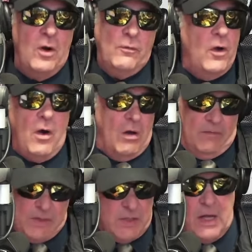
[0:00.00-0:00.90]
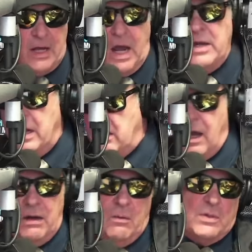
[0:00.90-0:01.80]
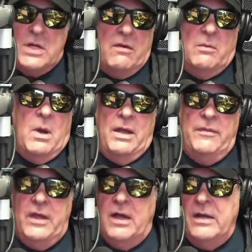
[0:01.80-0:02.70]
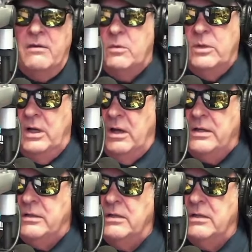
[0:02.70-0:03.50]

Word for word: for all of us. And it was never my thing. I never really liked